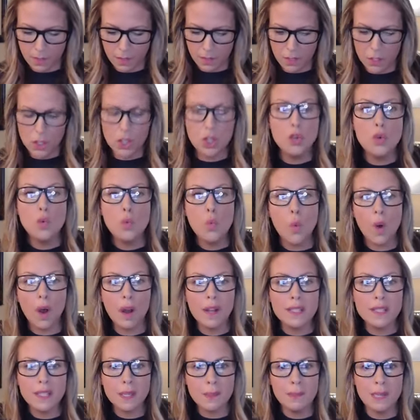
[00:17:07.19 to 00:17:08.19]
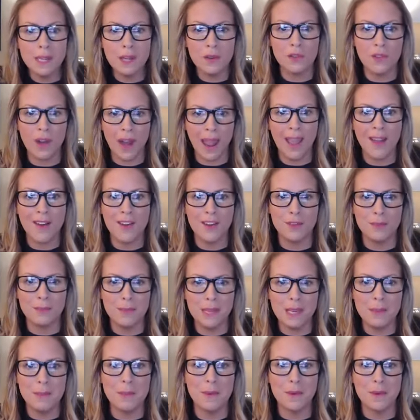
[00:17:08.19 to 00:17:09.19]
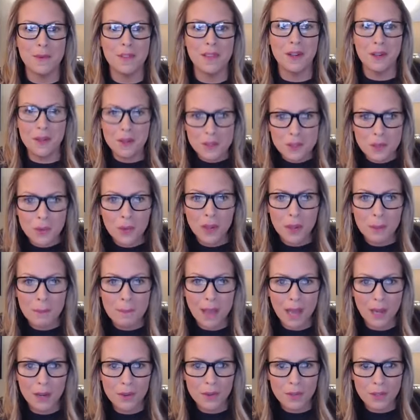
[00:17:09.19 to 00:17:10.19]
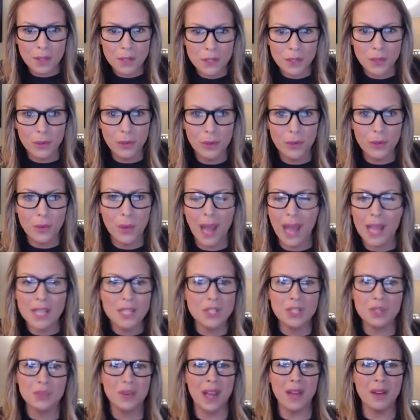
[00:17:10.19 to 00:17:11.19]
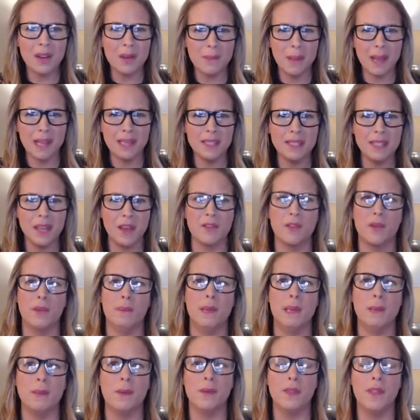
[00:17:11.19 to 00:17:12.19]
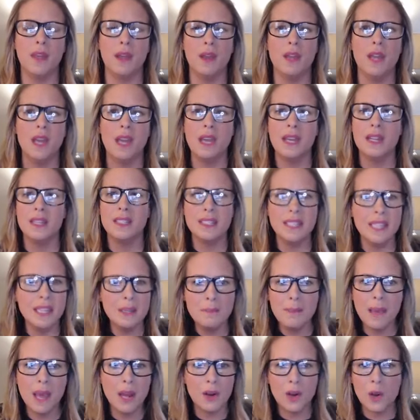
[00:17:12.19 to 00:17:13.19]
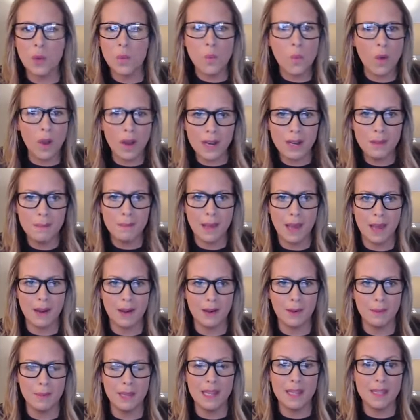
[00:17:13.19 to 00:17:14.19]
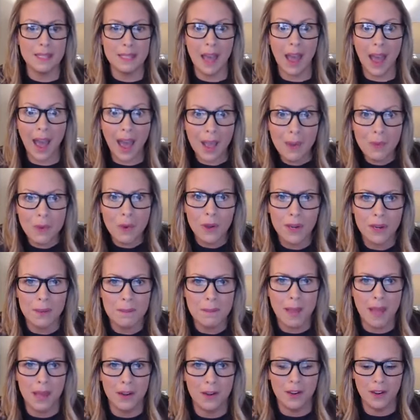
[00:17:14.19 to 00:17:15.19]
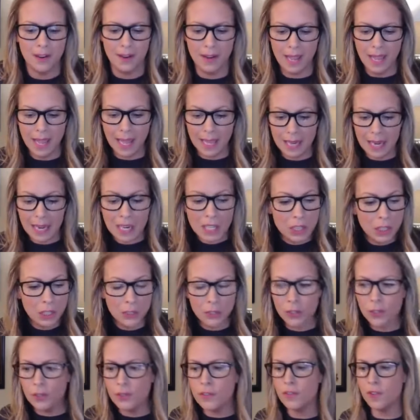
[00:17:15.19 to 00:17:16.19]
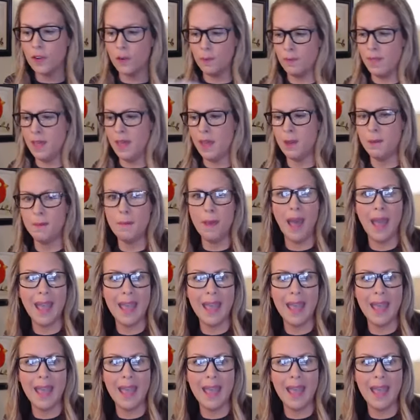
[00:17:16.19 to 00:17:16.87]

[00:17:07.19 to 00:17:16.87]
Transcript: You want to be around people that are doing better than you. I surrounded myself with people that did better and wanted better because I wanted better. And I learned from them.